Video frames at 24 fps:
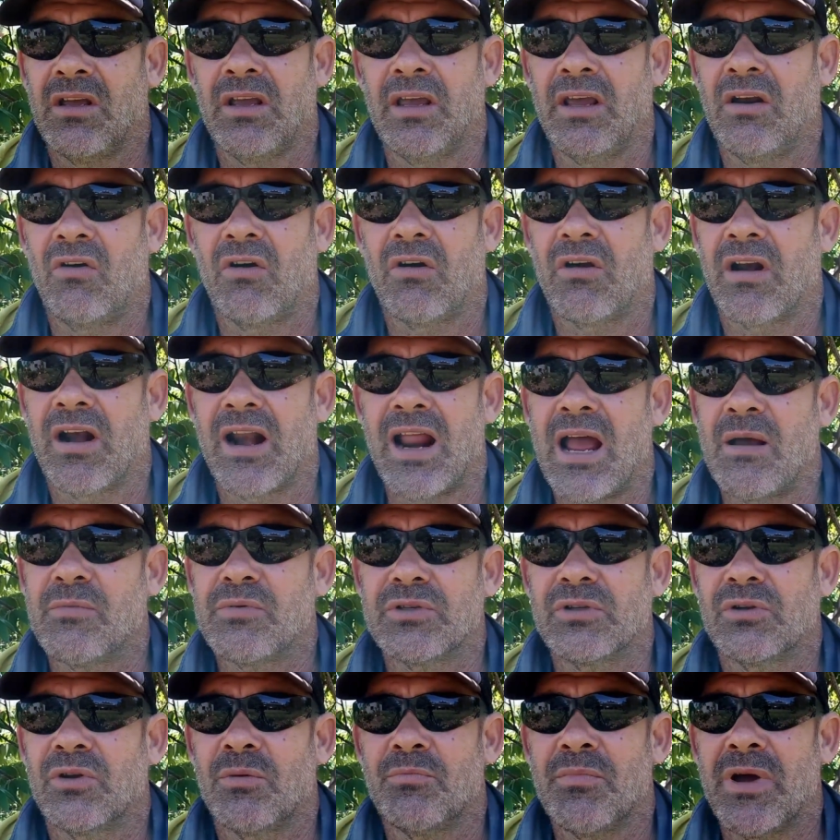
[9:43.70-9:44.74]
And I got an
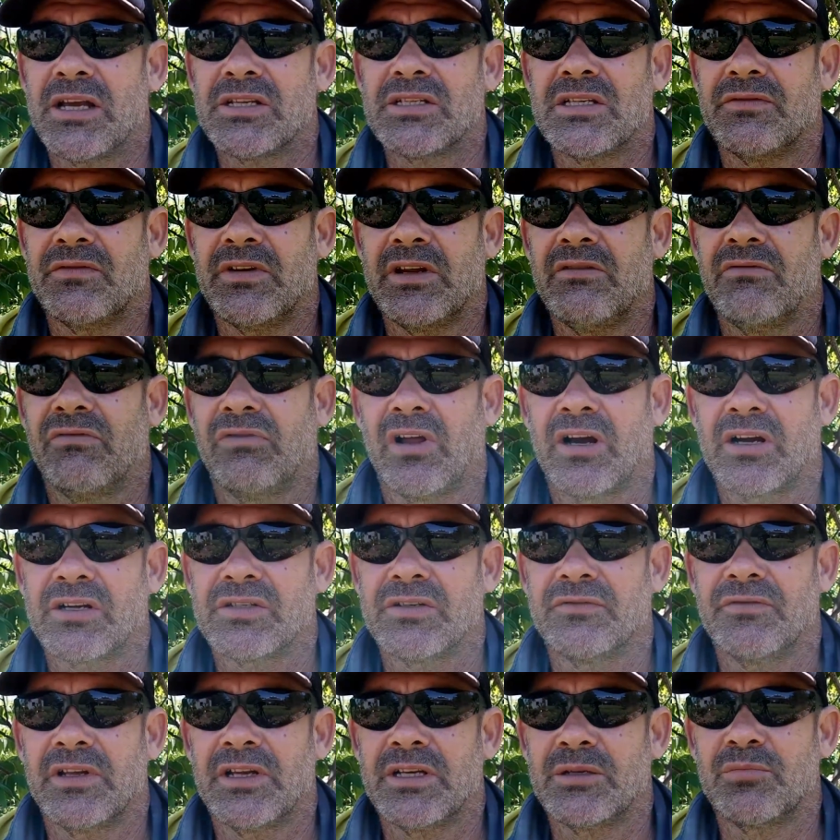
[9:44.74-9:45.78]
absolute massive influx
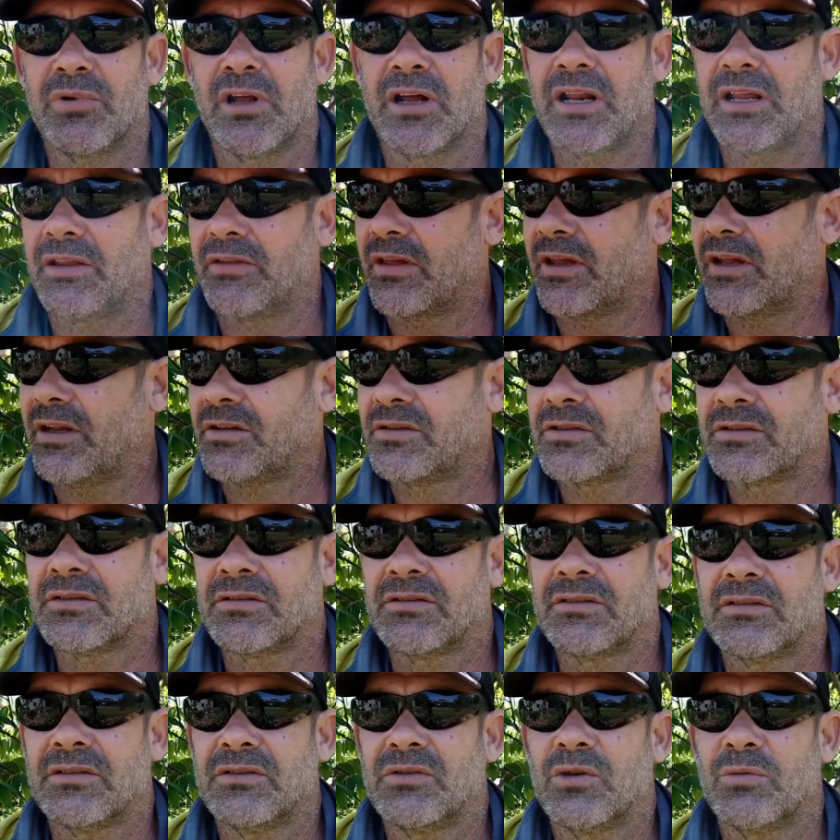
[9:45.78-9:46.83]
of these bloody things.
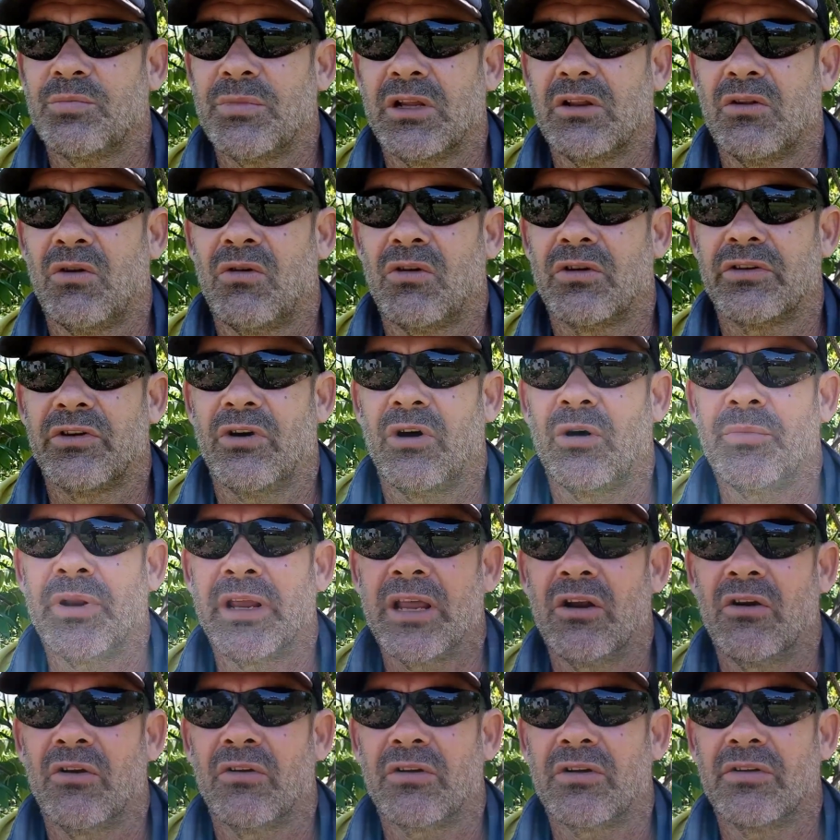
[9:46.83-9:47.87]
It took me a long time to
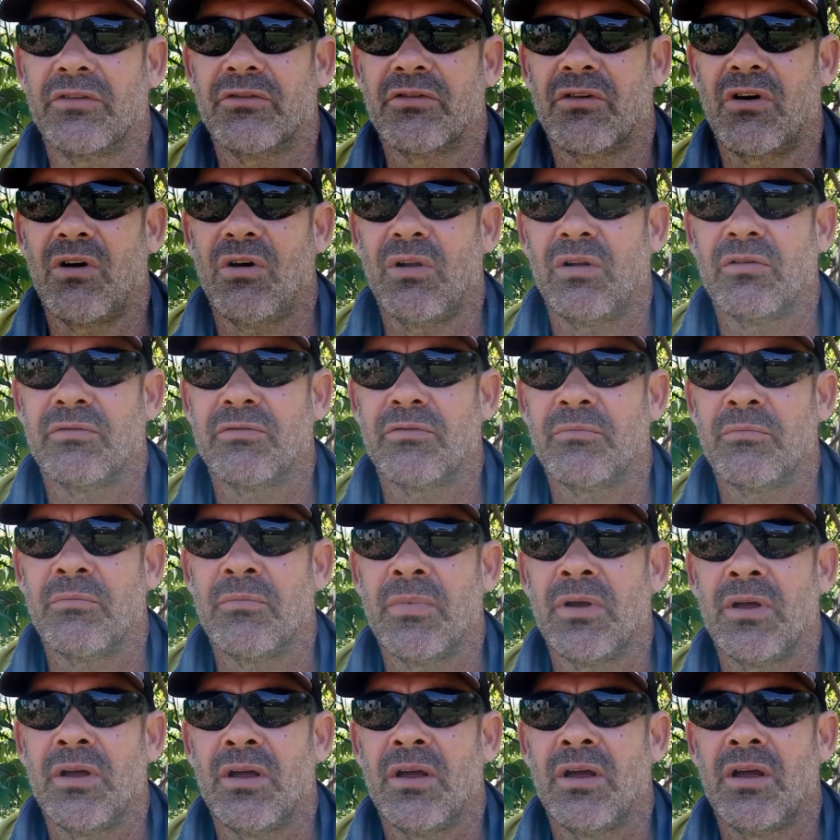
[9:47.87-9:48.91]
get on control of them.
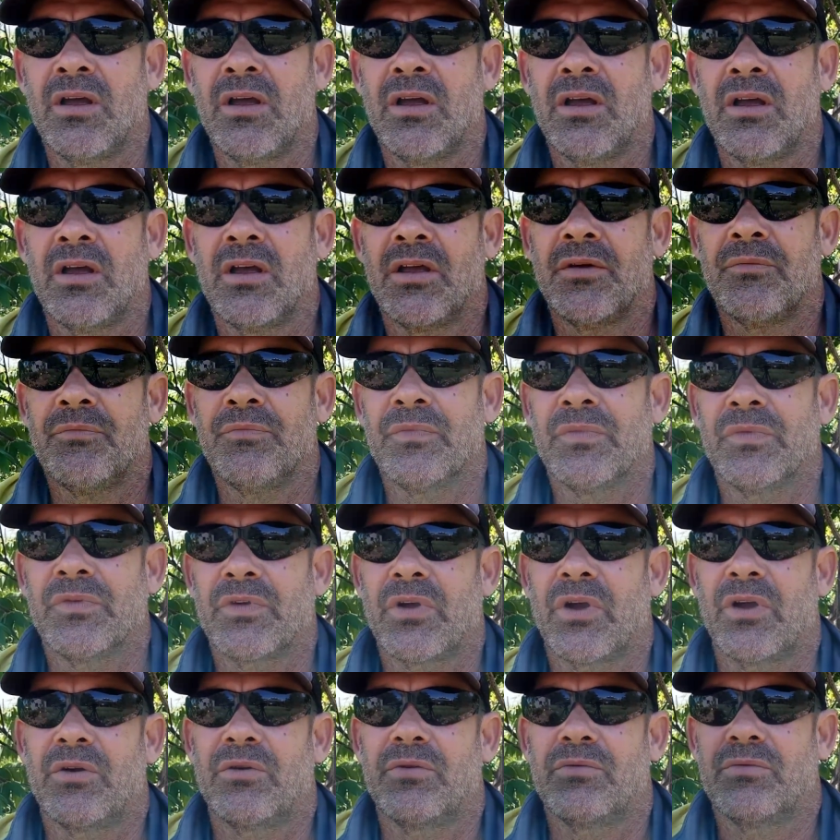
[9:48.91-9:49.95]

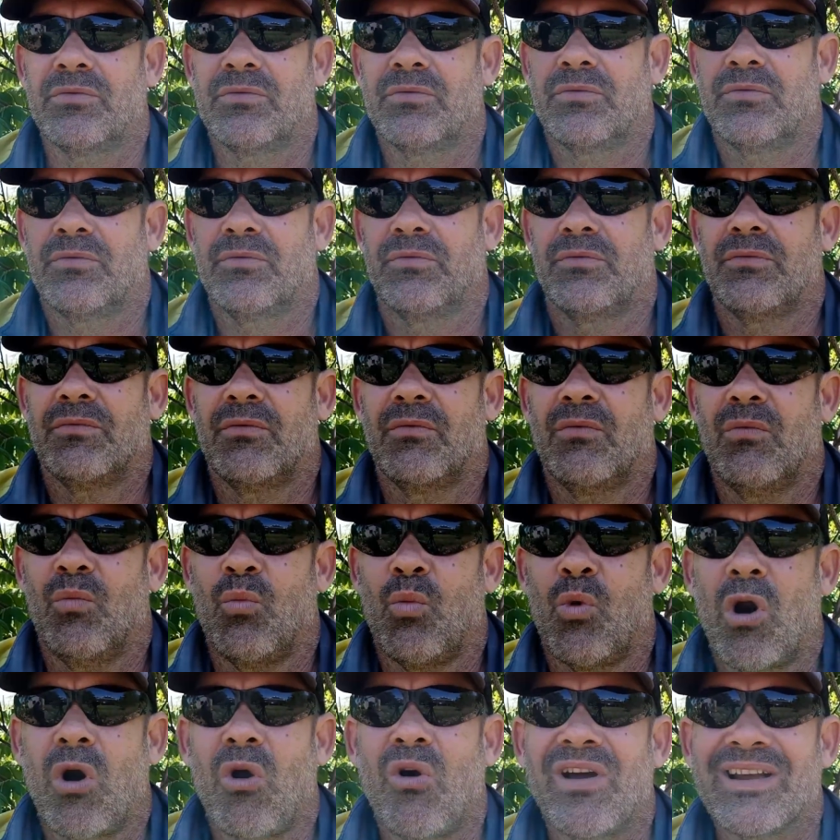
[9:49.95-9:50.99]
So
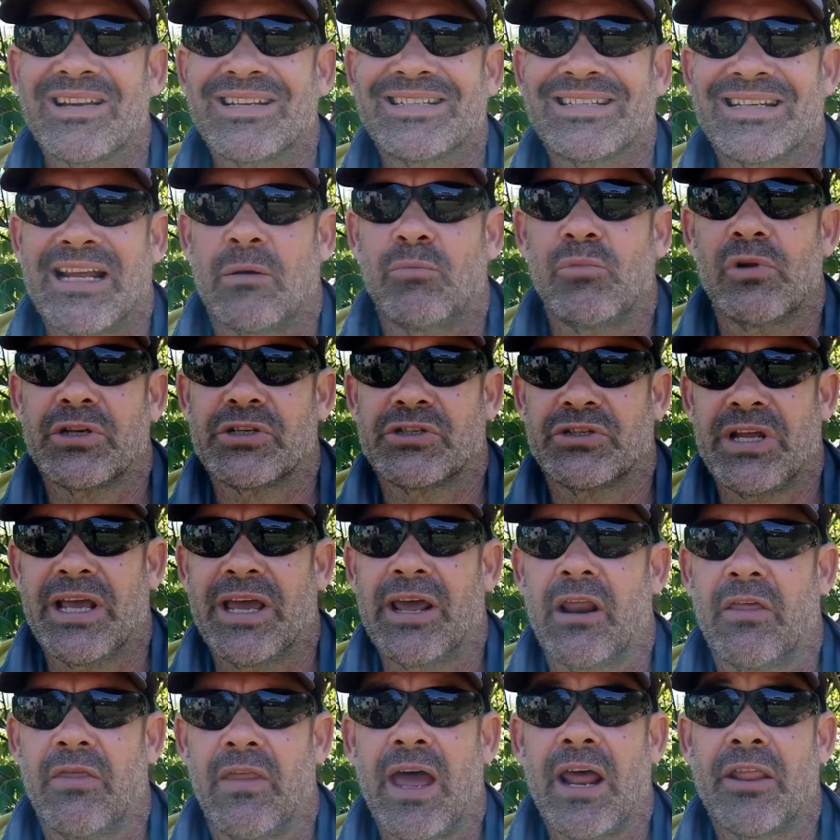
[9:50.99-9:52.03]
what I established
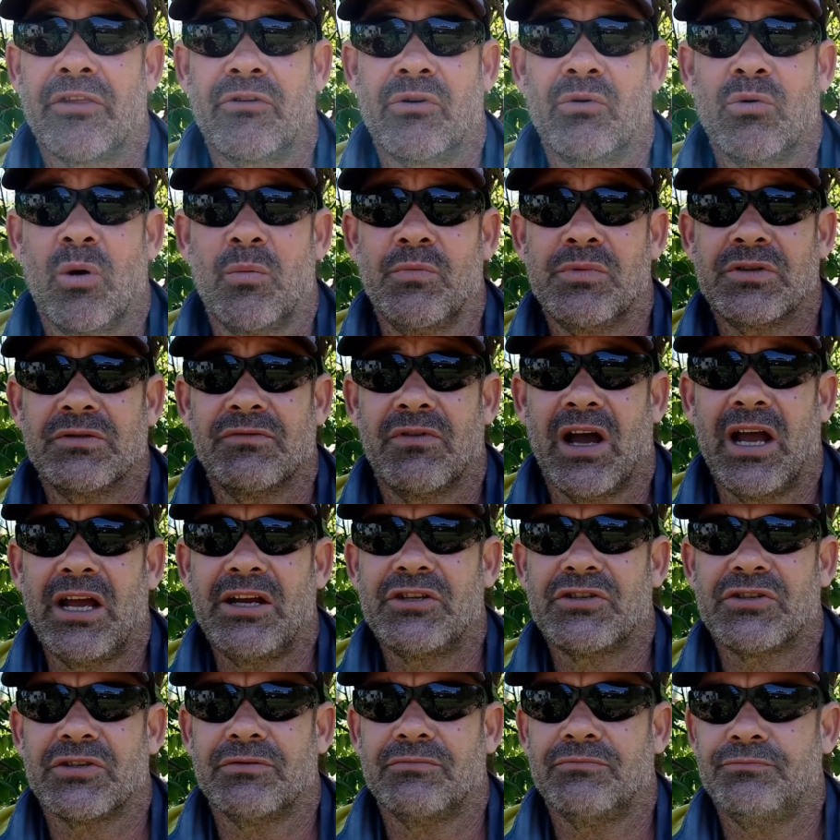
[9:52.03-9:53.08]
out of that through
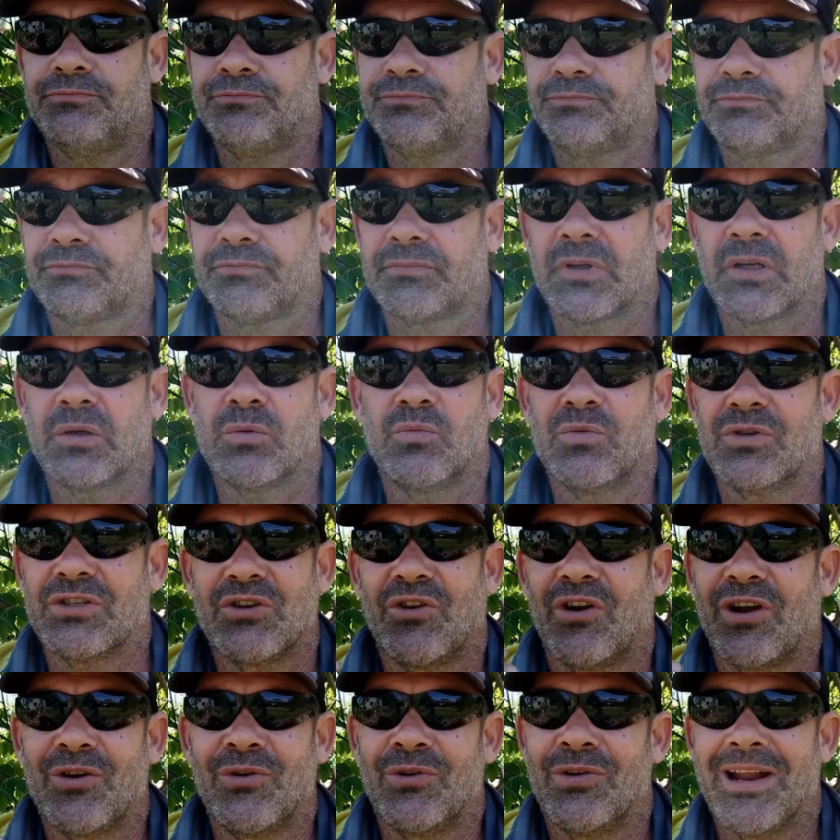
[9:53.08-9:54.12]
observation was
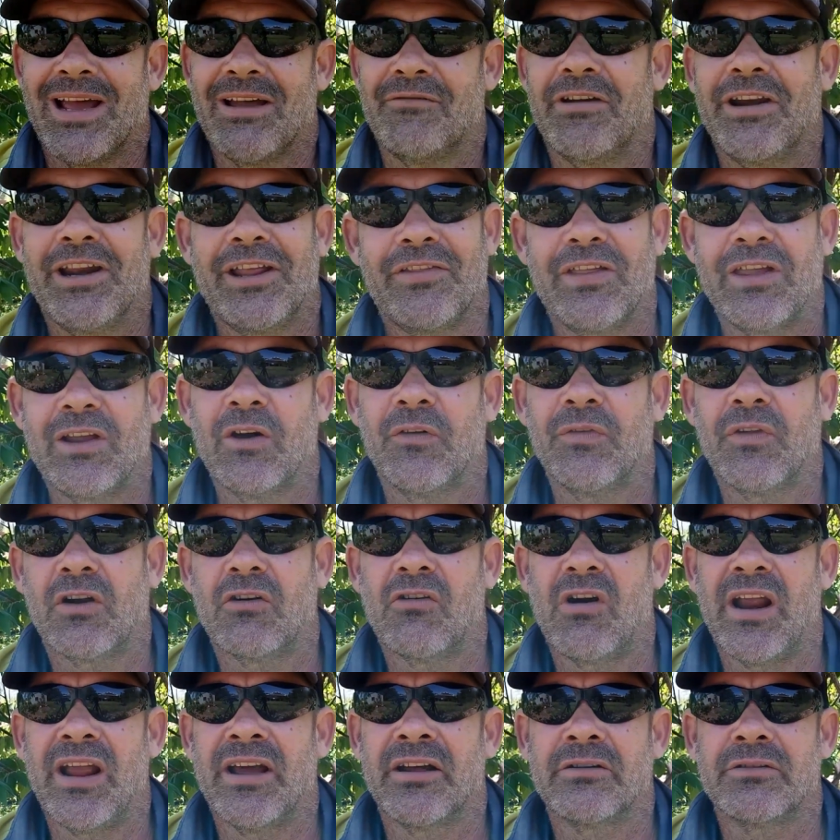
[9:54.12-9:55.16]
I couldn't have anything on the
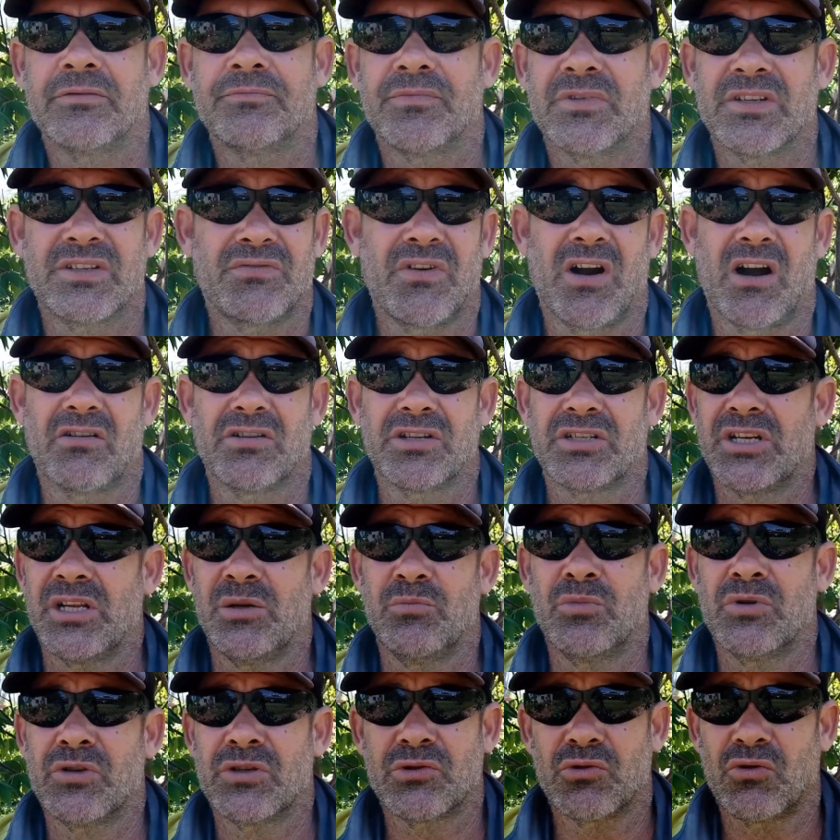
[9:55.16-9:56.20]
ground as far as
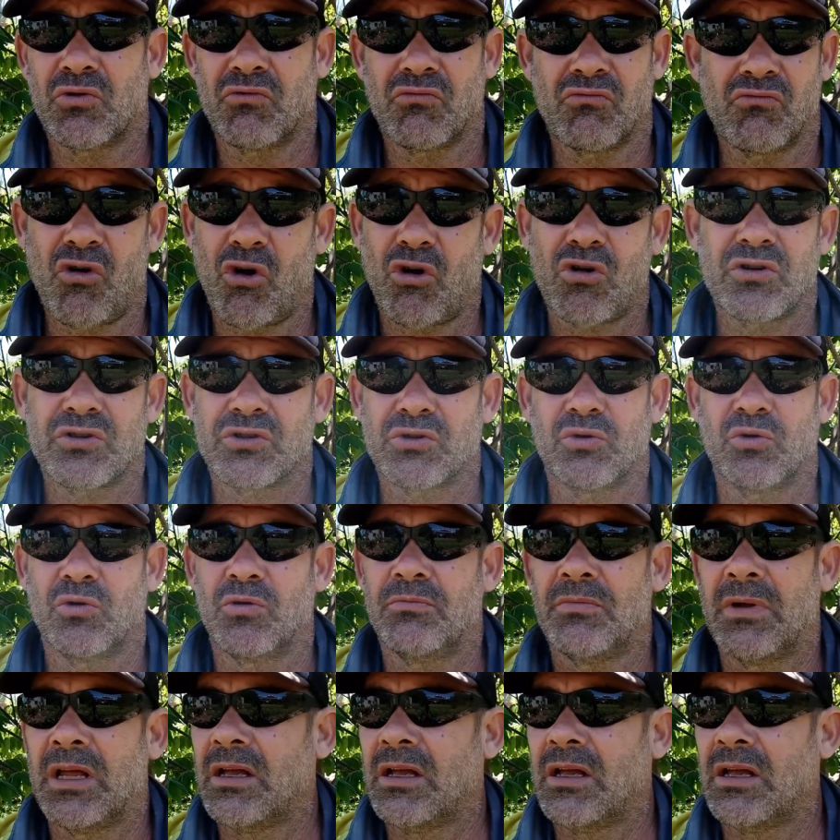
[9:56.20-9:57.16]
timbers or rocks or